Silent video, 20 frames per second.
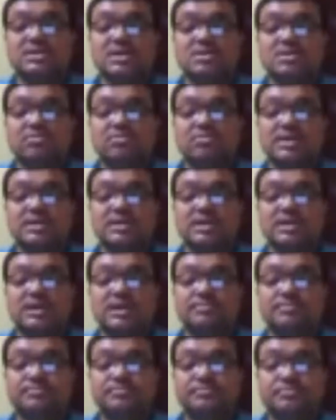with
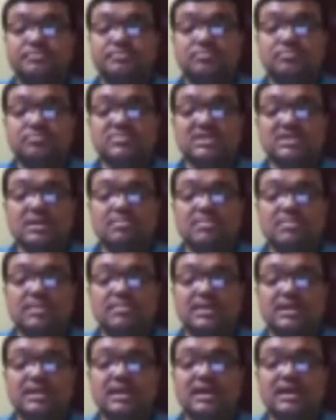the
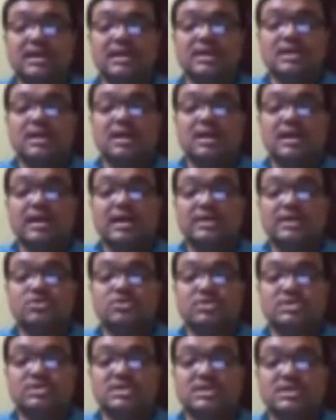biblical
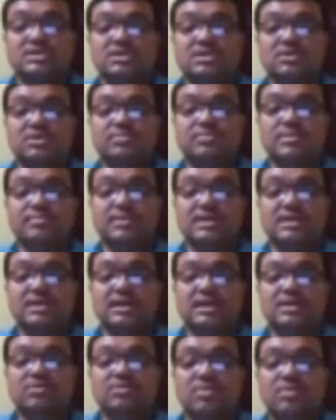association or
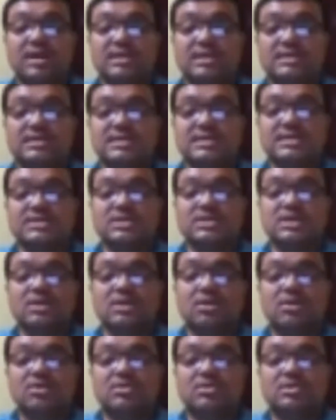biblical qualities
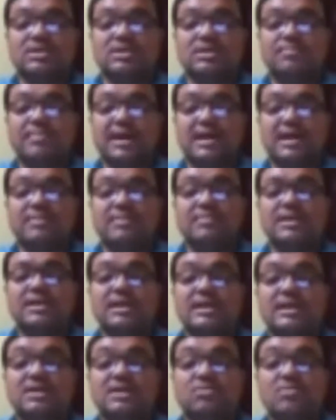or the parable
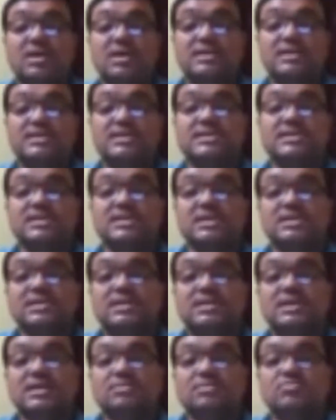like qualities,
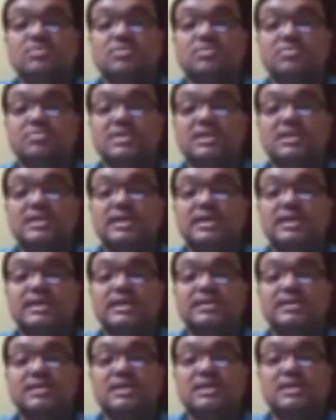then we will
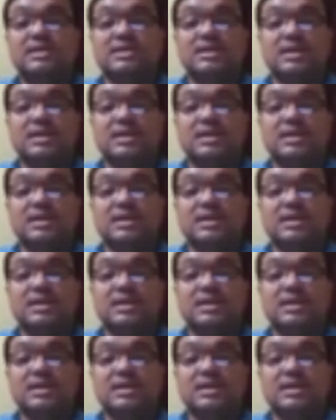get the